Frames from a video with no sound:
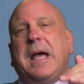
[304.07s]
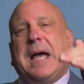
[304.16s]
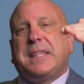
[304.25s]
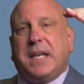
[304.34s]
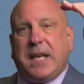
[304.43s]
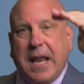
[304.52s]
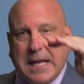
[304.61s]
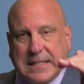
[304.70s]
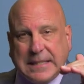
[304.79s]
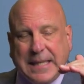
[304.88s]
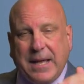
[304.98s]
at the
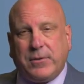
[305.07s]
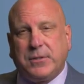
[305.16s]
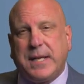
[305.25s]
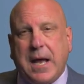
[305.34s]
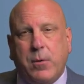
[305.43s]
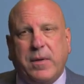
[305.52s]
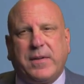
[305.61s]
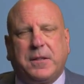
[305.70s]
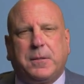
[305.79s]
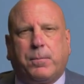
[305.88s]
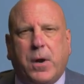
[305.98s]
next level down, we've
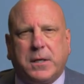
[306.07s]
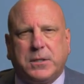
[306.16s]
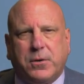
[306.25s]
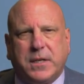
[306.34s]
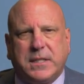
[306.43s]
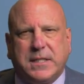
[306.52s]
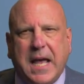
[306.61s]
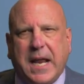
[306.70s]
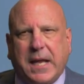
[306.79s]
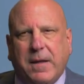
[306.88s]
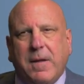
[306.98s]
got the Bruxer
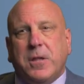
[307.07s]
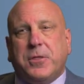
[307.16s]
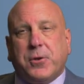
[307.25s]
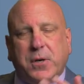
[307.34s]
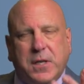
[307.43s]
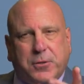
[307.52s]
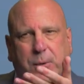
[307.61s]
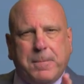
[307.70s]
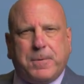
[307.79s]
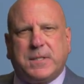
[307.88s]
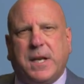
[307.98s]
aesthetic.
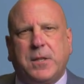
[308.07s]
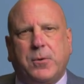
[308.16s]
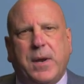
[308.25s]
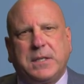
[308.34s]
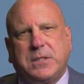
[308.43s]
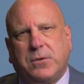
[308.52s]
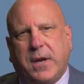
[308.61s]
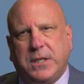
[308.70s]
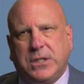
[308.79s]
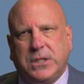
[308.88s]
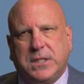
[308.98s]
33% of the
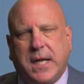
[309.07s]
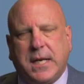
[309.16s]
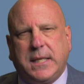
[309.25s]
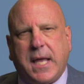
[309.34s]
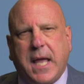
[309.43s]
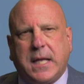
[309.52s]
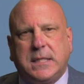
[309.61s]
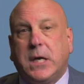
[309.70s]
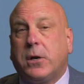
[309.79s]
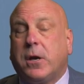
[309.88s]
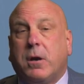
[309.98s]
restorations done in the
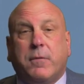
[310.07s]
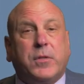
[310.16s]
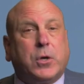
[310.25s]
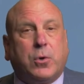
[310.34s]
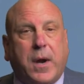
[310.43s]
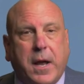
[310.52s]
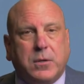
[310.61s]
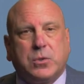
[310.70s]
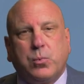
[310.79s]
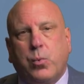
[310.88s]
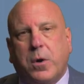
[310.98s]
anterior of the
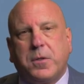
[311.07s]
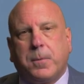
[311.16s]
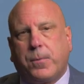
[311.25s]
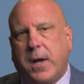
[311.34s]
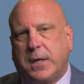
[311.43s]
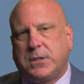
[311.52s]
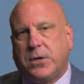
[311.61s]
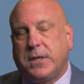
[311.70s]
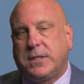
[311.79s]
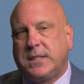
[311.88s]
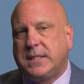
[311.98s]
crowns were the
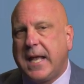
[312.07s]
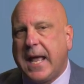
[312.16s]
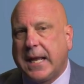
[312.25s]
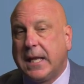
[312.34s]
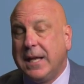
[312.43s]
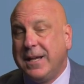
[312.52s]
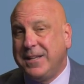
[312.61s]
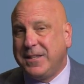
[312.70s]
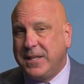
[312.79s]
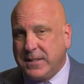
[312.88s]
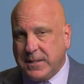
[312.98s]
Bruxer aesthetic.
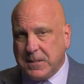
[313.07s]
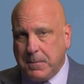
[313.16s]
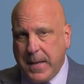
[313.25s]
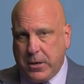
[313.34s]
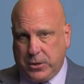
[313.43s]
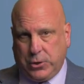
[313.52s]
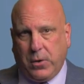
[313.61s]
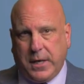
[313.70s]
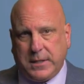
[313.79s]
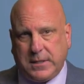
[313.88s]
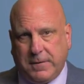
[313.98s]
This is a better
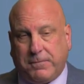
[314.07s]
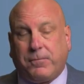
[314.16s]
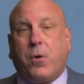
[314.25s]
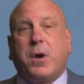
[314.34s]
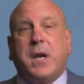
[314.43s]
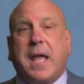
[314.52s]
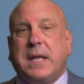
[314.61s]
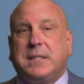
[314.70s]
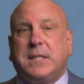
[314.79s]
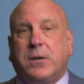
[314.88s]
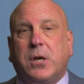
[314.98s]
choice for an
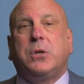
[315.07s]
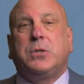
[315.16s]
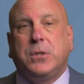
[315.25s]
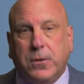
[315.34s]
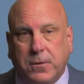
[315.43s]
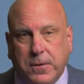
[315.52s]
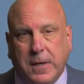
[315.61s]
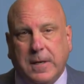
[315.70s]
anterior tooth.